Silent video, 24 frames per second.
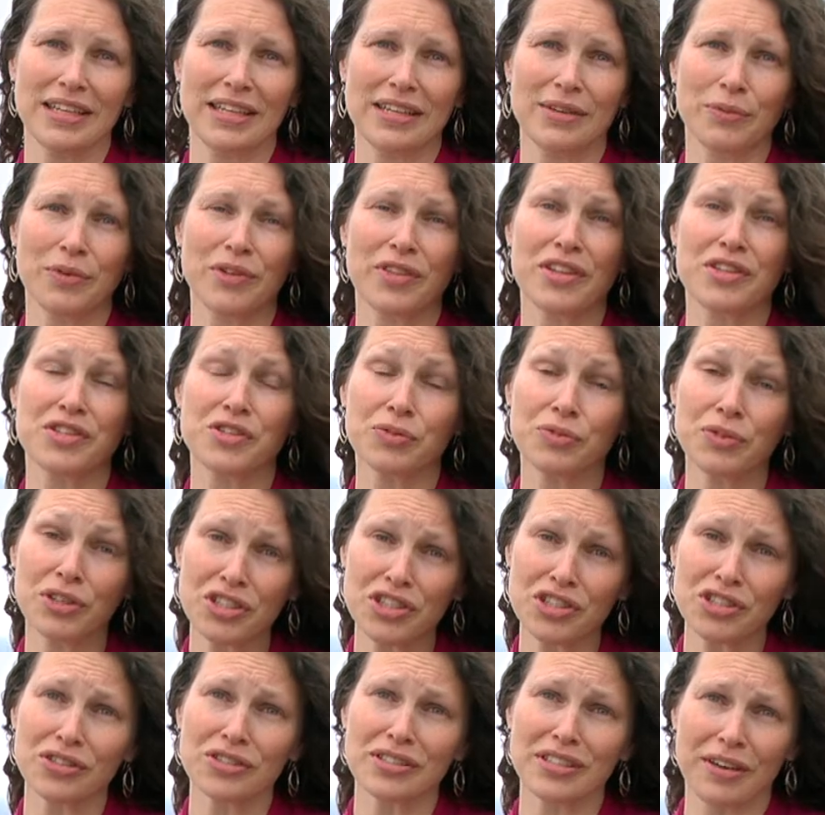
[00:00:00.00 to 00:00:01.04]
it with its
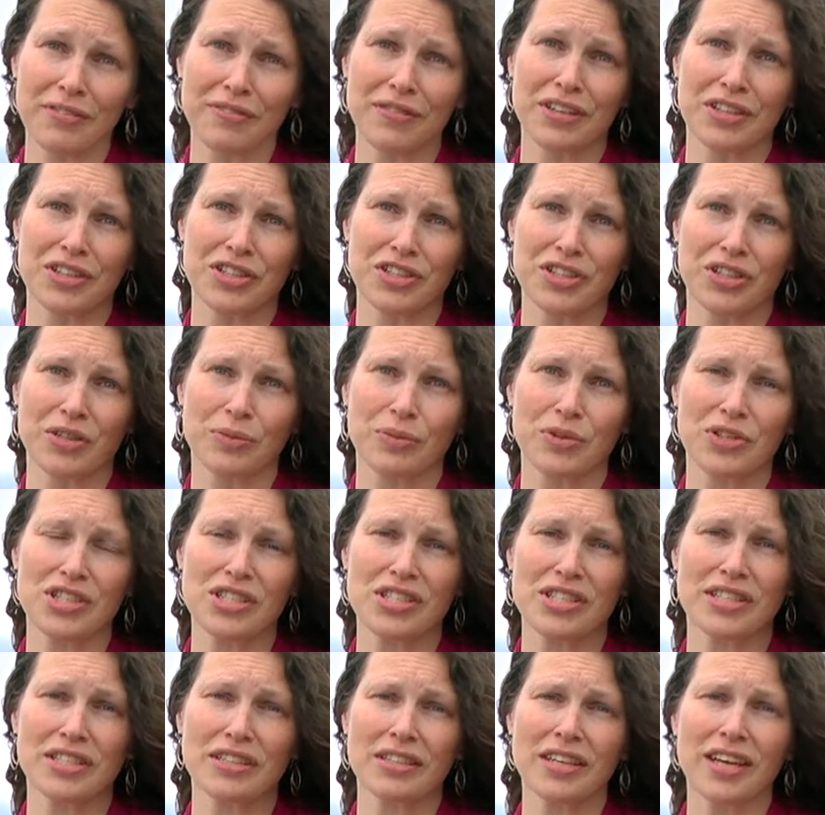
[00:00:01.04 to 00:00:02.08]
original definition, which
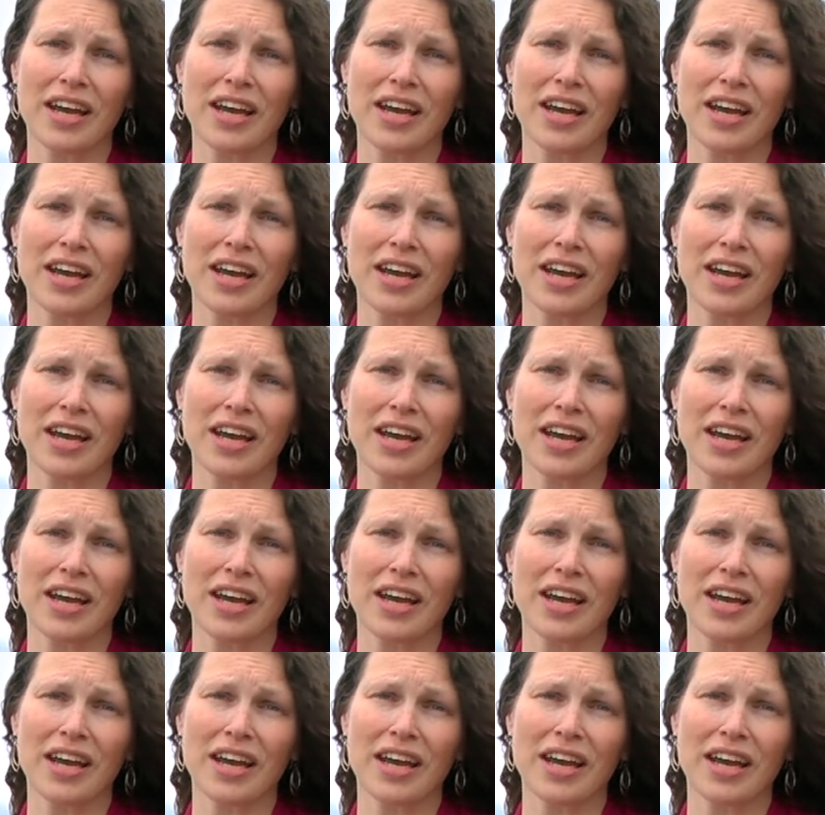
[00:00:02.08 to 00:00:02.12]
is a